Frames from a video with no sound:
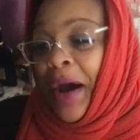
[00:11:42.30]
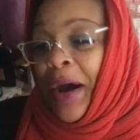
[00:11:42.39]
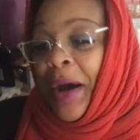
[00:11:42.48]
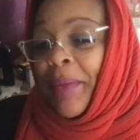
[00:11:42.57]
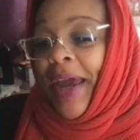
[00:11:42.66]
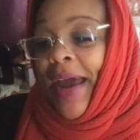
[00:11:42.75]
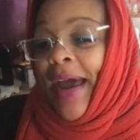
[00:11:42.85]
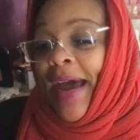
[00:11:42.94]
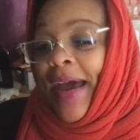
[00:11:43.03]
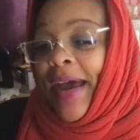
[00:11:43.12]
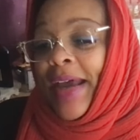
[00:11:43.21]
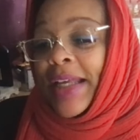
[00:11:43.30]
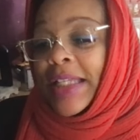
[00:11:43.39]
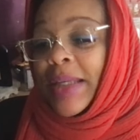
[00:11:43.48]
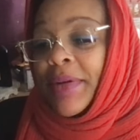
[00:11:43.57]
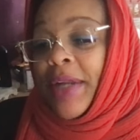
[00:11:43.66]
um, it
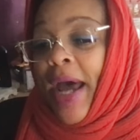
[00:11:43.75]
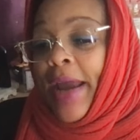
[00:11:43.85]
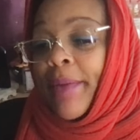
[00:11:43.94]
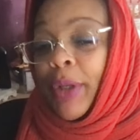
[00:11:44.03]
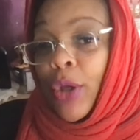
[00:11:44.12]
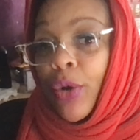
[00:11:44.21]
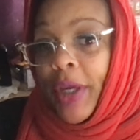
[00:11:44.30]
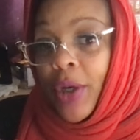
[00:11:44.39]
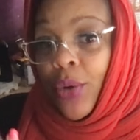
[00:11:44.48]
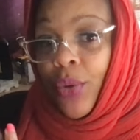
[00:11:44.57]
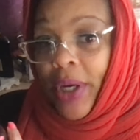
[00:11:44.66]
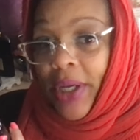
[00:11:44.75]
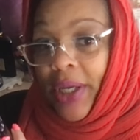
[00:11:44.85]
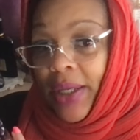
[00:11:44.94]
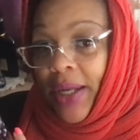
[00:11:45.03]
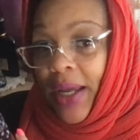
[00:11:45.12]
has night blooming
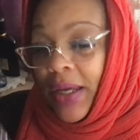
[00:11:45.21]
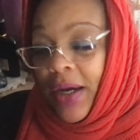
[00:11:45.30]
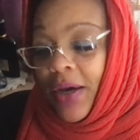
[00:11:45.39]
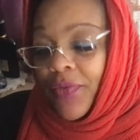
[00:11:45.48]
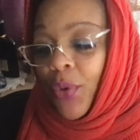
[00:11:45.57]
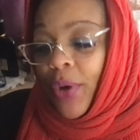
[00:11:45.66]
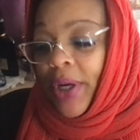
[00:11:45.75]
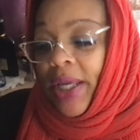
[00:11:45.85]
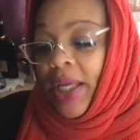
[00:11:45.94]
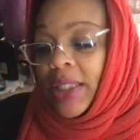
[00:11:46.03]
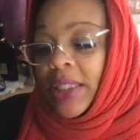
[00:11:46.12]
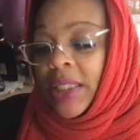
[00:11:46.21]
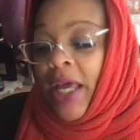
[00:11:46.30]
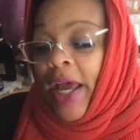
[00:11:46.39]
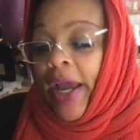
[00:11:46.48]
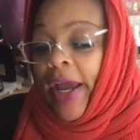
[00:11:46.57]
orchid. I love orchids
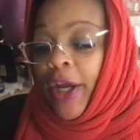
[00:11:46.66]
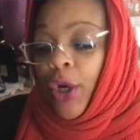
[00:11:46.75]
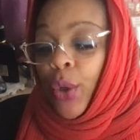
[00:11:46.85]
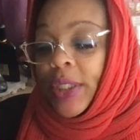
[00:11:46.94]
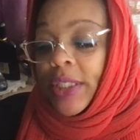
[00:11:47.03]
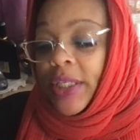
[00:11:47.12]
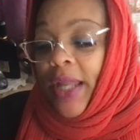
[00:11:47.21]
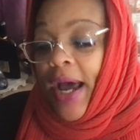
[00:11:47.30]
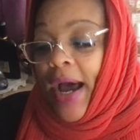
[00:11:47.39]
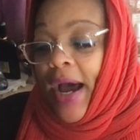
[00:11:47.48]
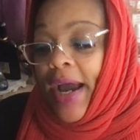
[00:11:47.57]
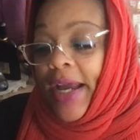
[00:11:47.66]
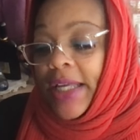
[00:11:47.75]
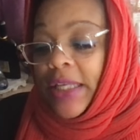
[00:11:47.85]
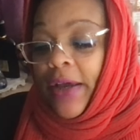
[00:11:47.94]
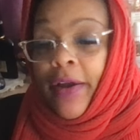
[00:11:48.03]
and
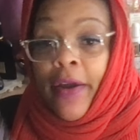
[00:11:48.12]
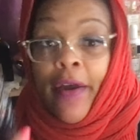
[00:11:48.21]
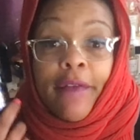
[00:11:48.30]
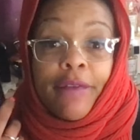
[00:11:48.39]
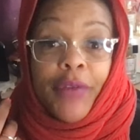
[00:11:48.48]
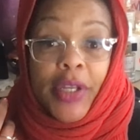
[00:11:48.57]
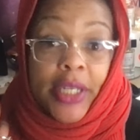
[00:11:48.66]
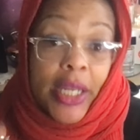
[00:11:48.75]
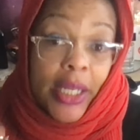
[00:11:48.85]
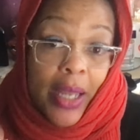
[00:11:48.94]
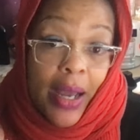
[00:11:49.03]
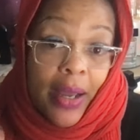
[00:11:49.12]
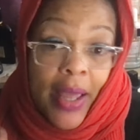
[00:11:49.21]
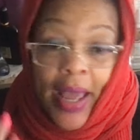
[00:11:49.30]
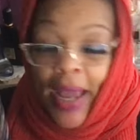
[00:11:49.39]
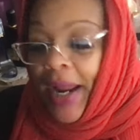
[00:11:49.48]
crystallized uh, vanilla.
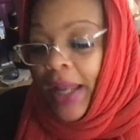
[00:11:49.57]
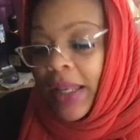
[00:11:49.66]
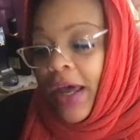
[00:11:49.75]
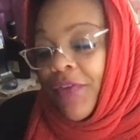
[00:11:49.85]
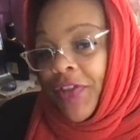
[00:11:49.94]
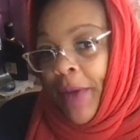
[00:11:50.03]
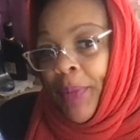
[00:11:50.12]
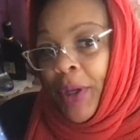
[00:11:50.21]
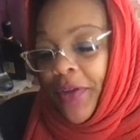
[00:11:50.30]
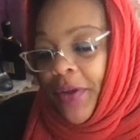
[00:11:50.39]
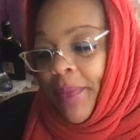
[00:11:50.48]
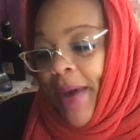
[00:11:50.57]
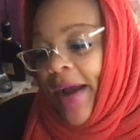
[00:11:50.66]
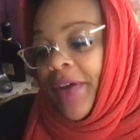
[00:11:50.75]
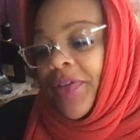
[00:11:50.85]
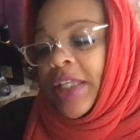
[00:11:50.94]
And I love what they put on the
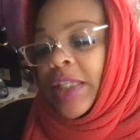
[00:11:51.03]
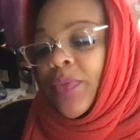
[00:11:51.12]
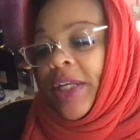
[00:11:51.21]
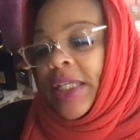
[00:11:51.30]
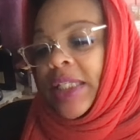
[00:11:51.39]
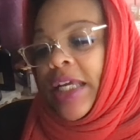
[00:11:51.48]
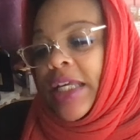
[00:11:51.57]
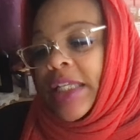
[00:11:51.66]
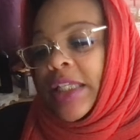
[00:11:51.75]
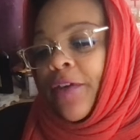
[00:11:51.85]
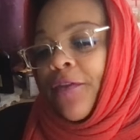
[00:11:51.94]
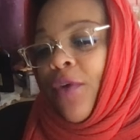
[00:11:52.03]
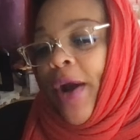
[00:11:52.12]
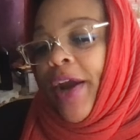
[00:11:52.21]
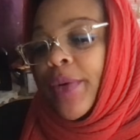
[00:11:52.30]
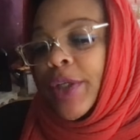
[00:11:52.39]
back of this one. It says, A
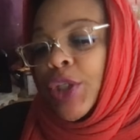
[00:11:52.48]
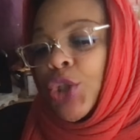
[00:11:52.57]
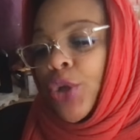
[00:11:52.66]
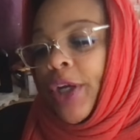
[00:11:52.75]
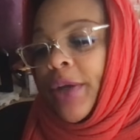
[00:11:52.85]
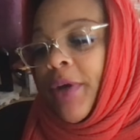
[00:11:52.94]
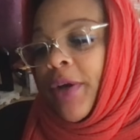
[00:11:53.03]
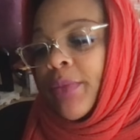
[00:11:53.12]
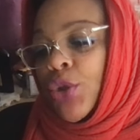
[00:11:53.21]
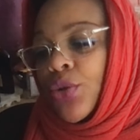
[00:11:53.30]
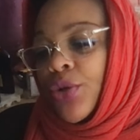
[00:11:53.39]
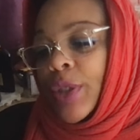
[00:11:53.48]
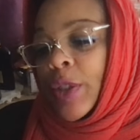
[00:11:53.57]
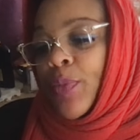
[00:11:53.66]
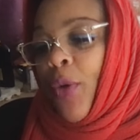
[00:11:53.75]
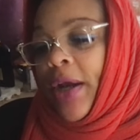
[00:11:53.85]
fragrance dream come true,
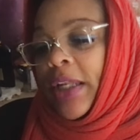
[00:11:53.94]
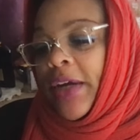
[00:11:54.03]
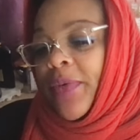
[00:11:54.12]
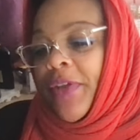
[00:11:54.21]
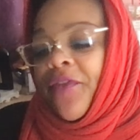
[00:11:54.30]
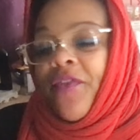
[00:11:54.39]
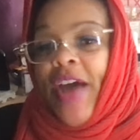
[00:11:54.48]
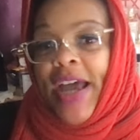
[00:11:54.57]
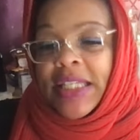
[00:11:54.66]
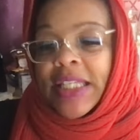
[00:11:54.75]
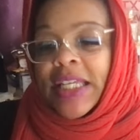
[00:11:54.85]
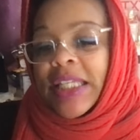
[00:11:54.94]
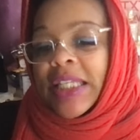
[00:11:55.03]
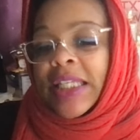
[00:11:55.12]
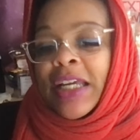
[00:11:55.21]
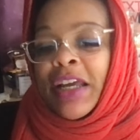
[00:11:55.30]
sparkling with facets